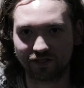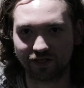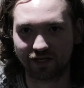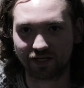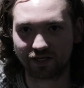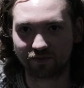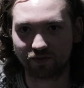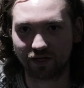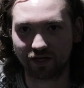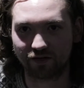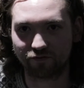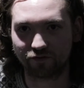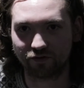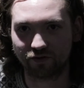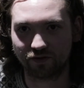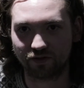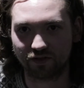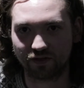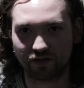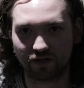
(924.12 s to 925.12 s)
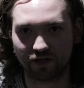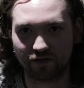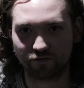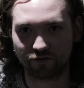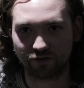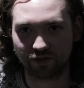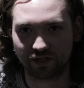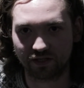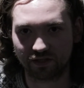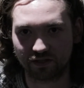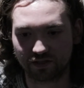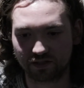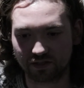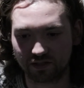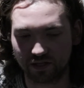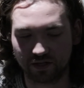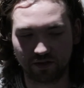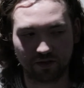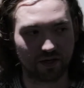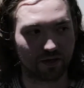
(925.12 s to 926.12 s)
like playing for a live audience,
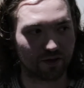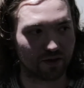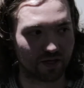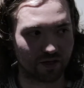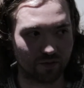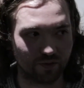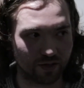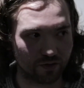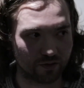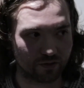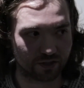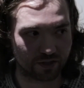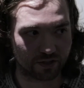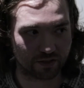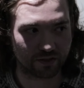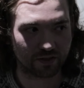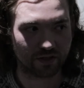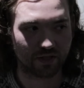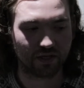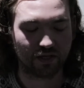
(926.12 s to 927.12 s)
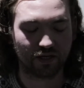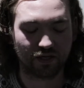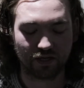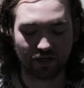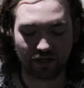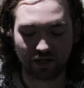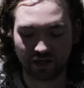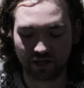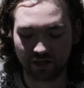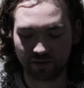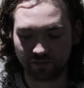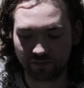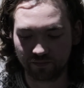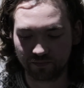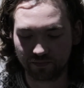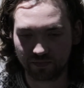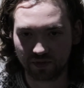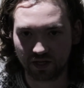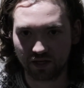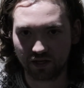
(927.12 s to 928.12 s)
and I think we all do.
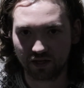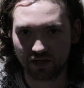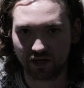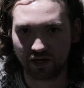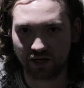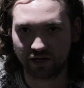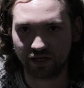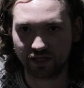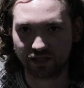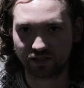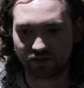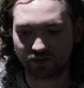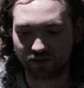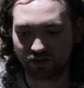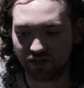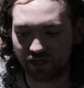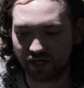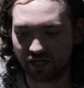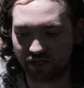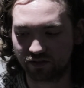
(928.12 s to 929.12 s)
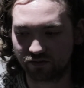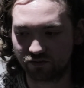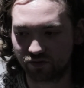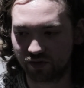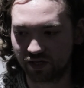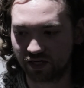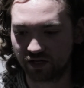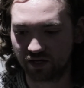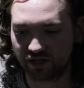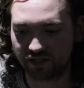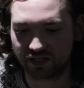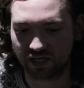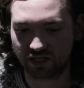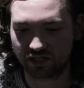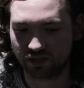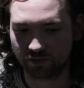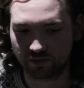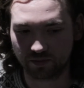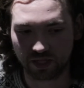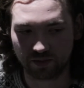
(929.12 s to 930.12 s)
And it's really nice to
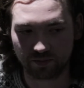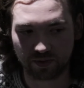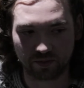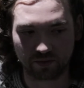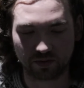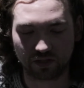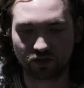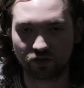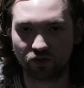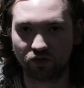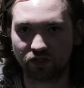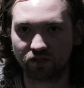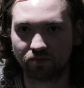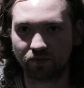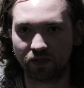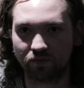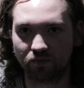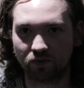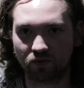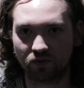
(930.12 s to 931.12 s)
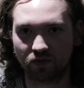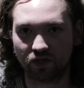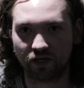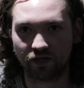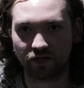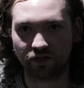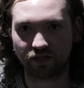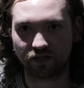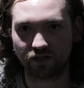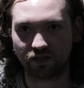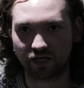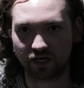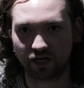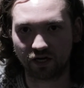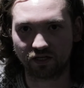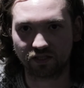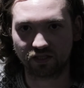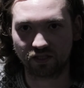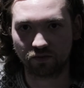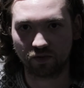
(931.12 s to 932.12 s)
actually like be able to talk to people and like
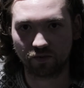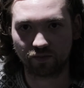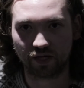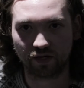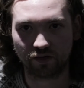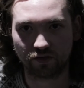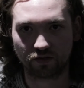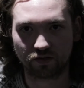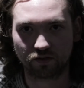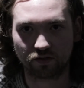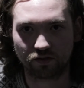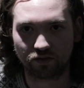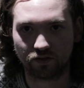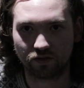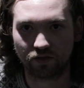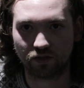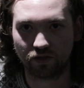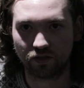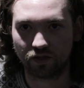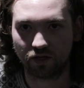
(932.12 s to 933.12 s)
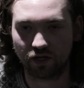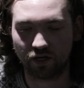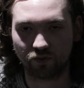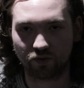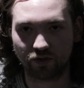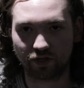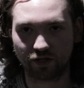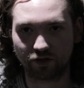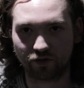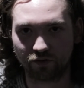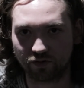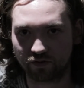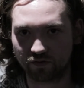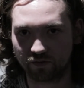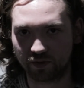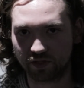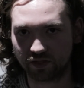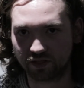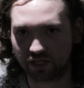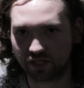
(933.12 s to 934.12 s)
ask them about what they thought of the
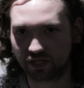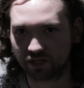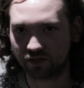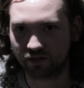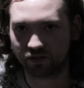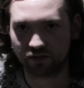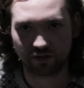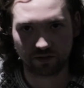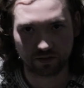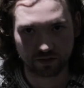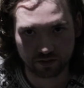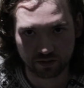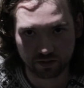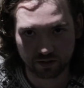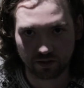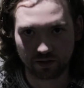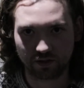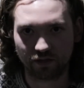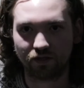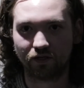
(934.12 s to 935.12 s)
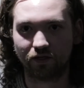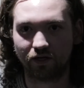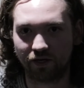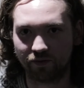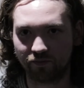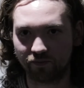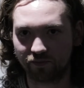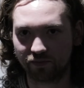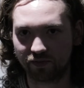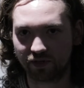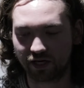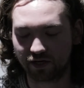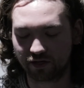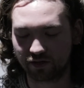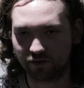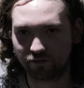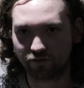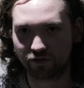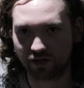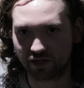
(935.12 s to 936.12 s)
music and that
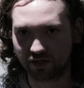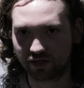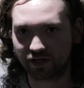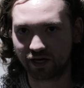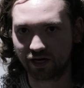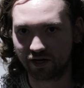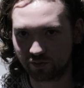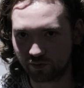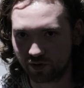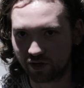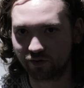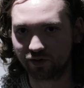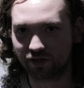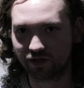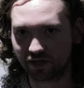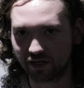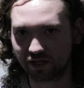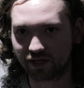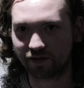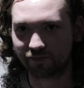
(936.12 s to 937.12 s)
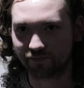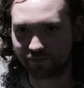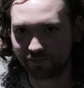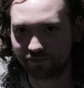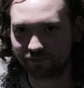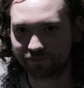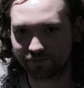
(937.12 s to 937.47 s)
kind of thing. Yeah, I really like that.